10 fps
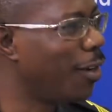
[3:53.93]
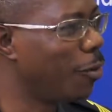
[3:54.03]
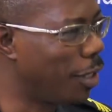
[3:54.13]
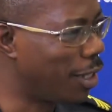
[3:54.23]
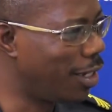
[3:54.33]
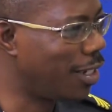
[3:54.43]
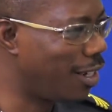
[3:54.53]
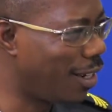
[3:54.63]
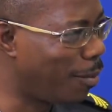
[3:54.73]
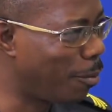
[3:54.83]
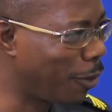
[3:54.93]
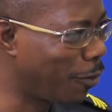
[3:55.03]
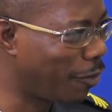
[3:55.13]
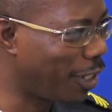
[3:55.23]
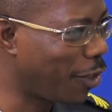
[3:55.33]
within the motor
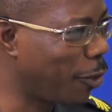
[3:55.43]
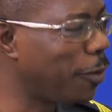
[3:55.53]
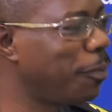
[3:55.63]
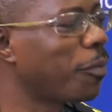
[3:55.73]
vehicle